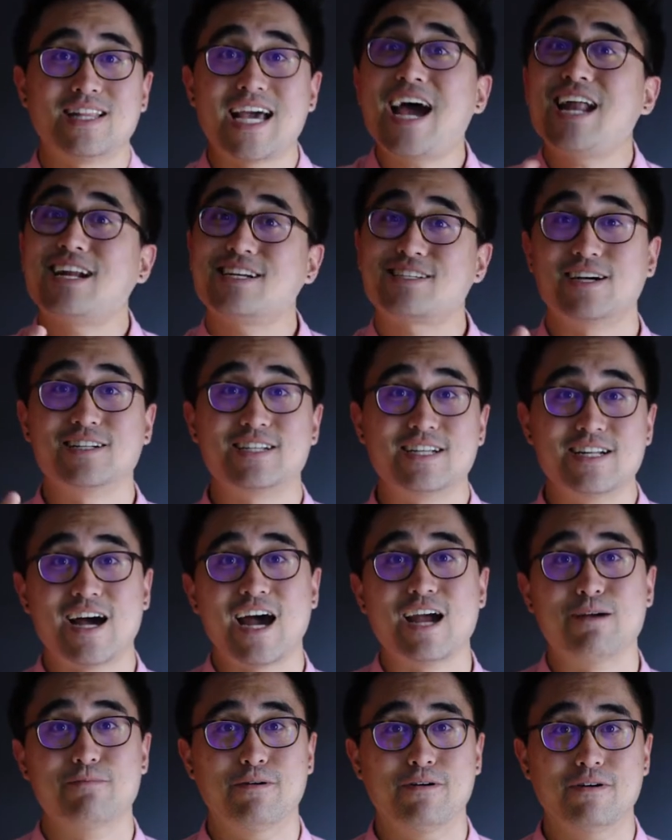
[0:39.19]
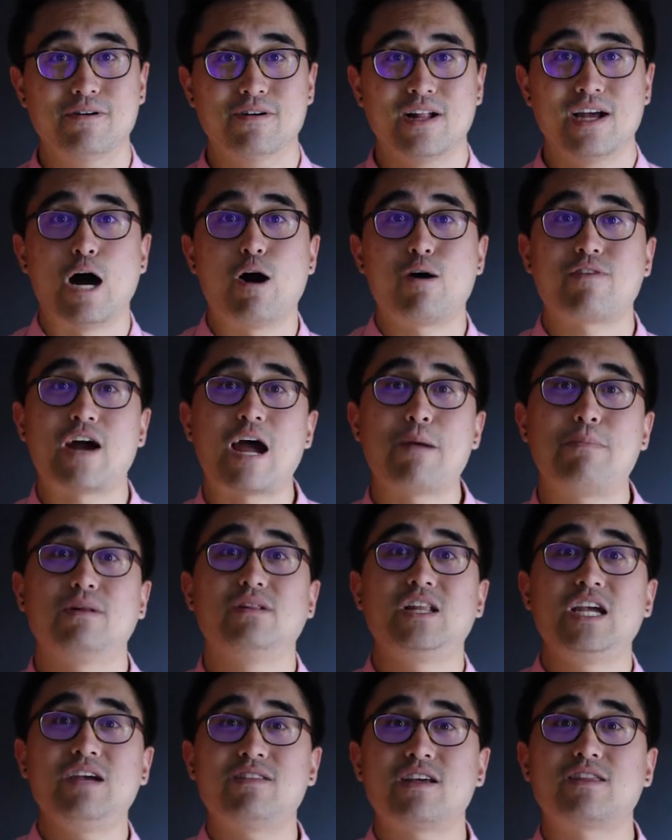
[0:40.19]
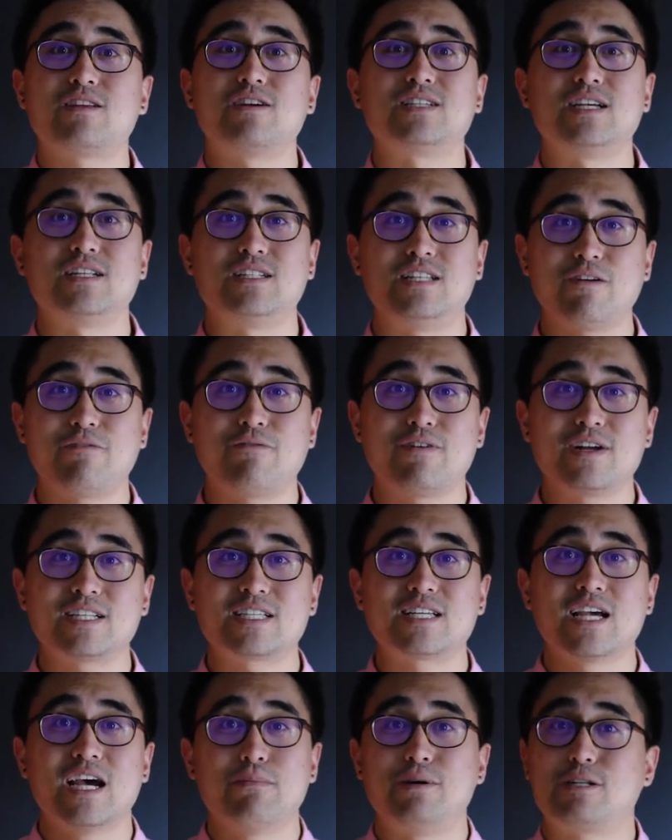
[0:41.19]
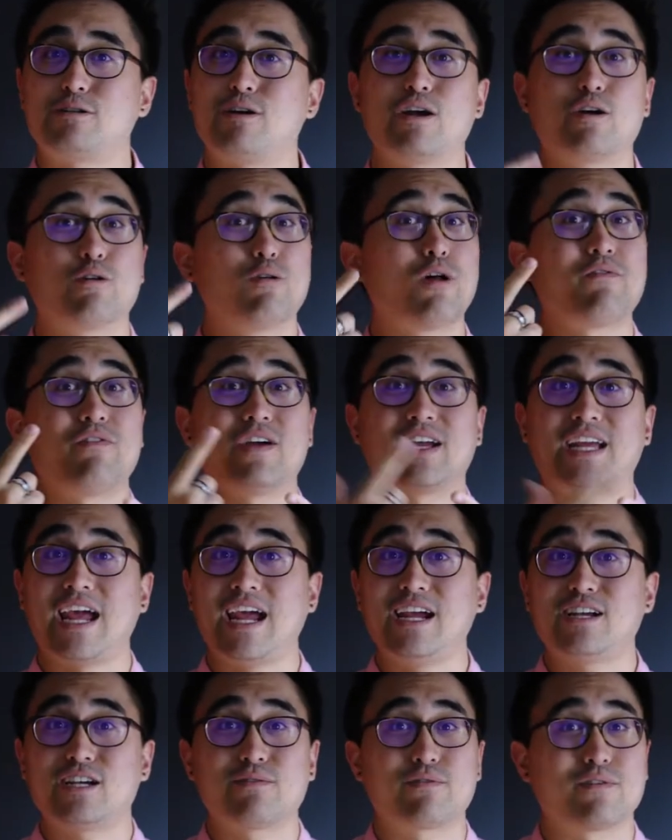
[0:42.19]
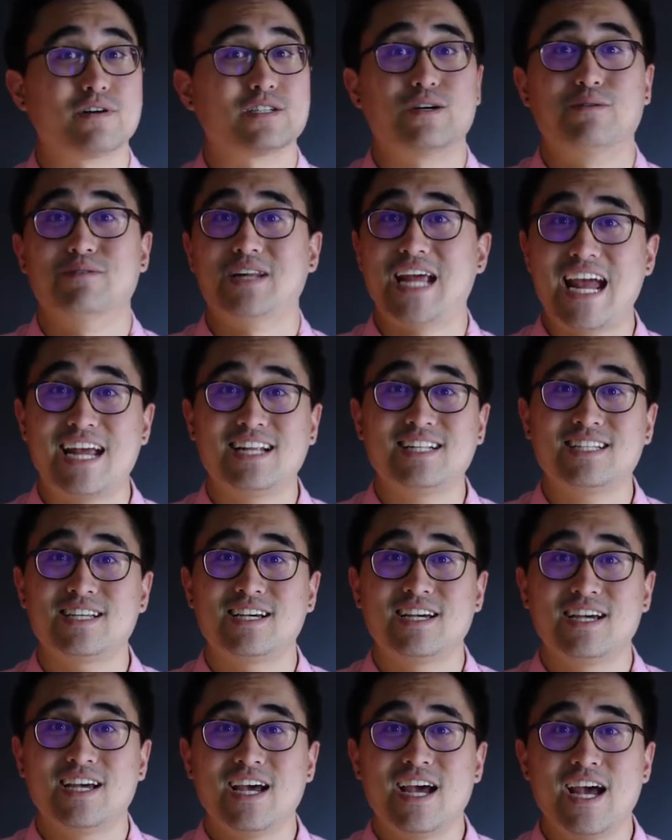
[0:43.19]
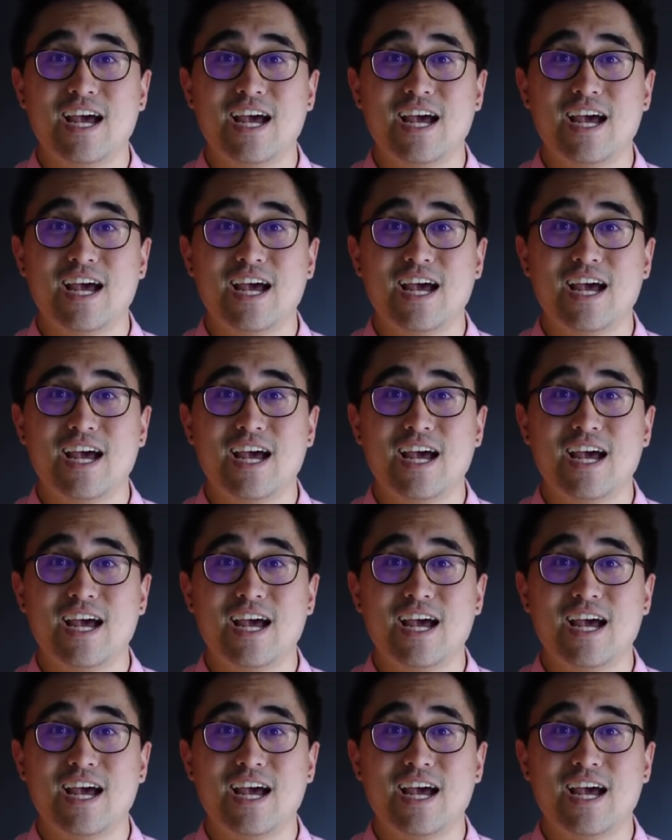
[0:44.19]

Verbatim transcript: That is undeniable. However, I believe that there's a difference between glorification for its own end